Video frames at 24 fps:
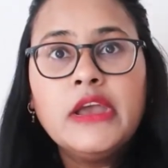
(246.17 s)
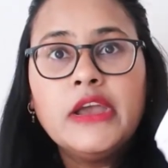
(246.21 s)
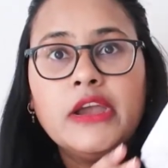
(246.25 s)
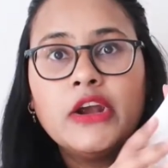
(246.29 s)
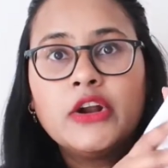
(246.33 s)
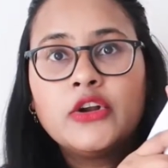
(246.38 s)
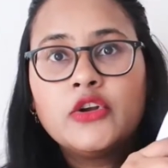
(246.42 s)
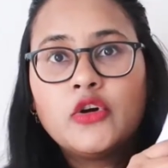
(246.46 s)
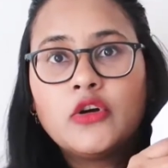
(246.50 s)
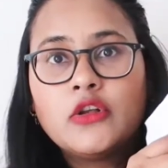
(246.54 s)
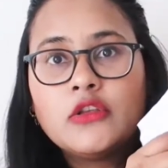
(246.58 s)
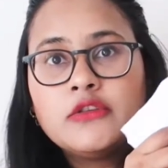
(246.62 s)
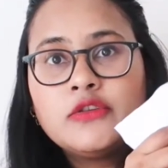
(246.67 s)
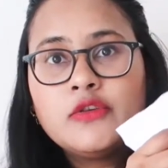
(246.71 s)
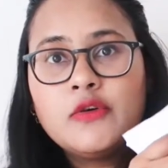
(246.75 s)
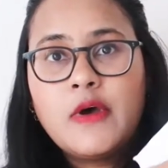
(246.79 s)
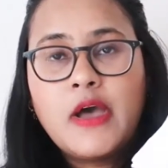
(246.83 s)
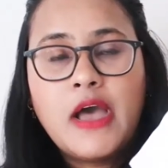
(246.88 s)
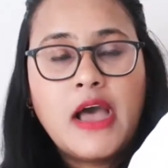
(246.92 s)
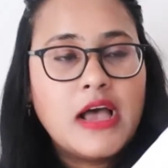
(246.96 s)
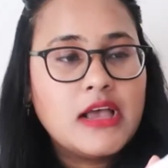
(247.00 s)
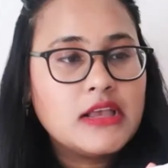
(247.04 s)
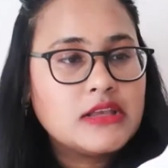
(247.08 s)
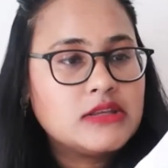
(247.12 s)
It also
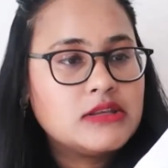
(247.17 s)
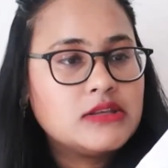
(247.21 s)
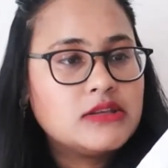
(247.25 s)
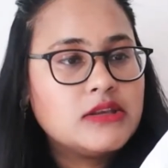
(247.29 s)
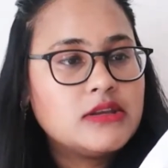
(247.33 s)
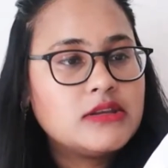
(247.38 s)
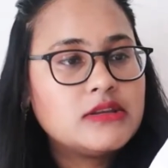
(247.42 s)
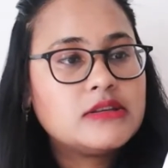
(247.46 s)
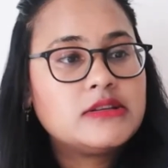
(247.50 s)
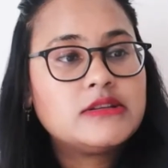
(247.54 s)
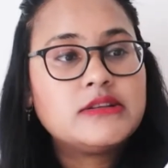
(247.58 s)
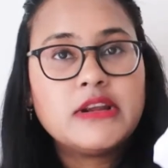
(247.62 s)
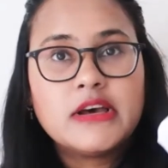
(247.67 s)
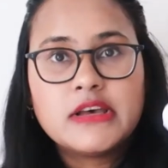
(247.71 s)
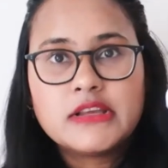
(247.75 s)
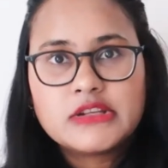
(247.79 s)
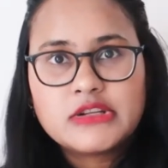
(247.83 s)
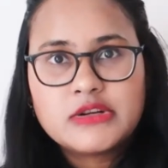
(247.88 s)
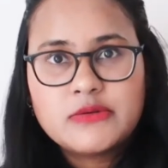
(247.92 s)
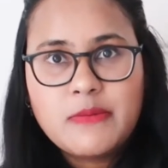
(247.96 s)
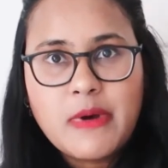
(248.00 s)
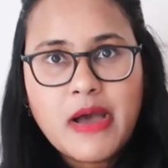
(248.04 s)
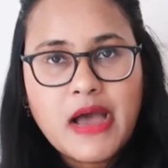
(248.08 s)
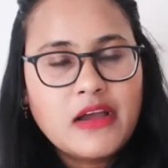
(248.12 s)
has this
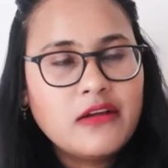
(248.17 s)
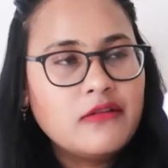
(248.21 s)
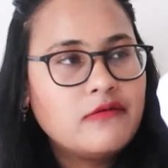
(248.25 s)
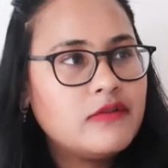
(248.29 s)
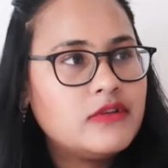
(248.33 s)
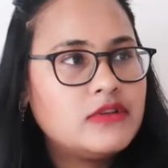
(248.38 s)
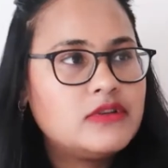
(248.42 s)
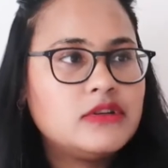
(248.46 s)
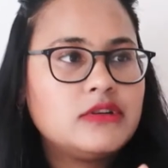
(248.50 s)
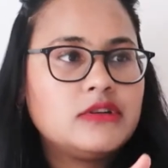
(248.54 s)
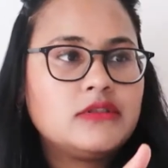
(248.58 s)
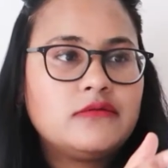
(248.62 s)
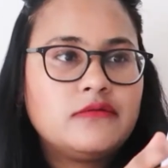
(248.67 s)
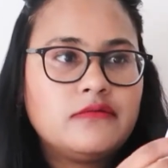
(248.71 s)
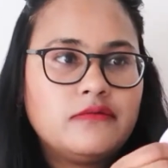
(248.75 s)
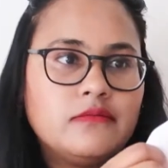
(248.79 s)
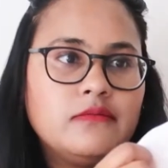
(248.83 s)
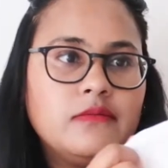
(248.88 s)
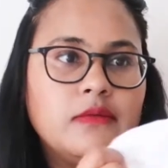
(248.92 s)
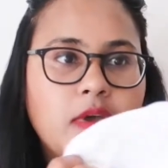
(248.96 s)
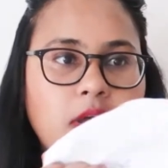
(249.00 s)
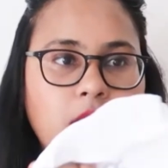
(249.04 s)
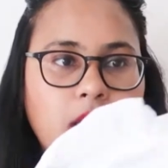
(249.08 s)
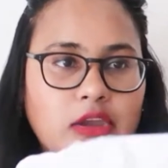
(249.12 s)
dust bag which is
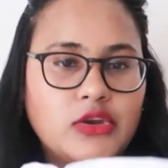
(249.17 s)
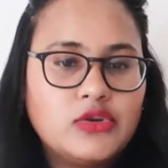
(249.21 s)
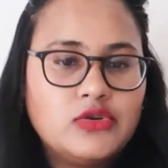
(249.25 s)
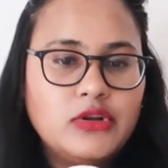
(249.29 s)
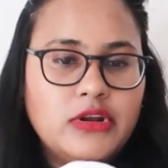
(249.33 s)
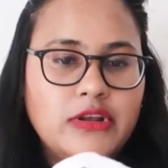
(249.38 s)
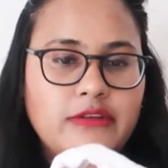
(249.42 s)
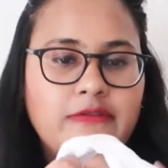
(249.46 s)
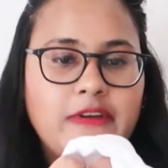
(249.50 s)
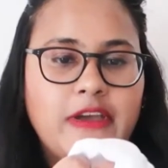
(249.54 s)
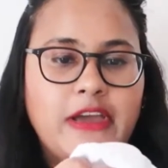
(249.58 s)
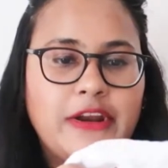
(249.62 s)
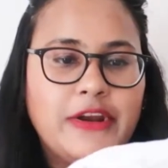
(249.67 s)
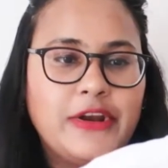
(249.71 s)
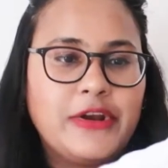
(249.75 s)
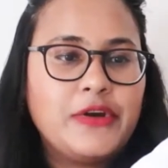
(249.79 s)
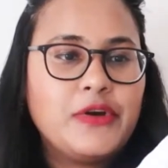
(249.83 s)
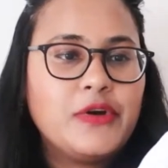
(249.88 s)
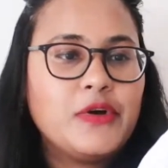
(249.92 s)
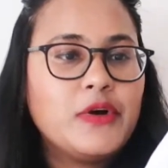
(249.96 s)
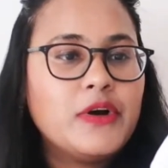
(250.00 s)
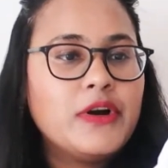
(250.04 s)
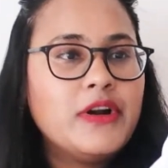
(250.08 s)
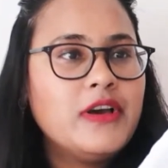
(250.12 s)
actually very
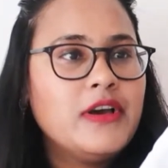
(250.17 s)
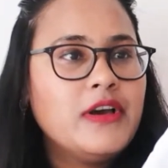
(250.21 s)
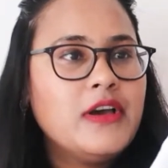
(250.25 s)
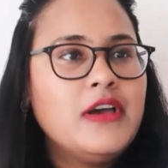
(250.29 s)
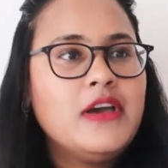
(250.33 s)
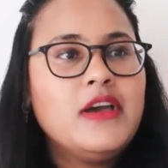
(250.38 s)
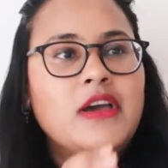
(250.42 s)
good,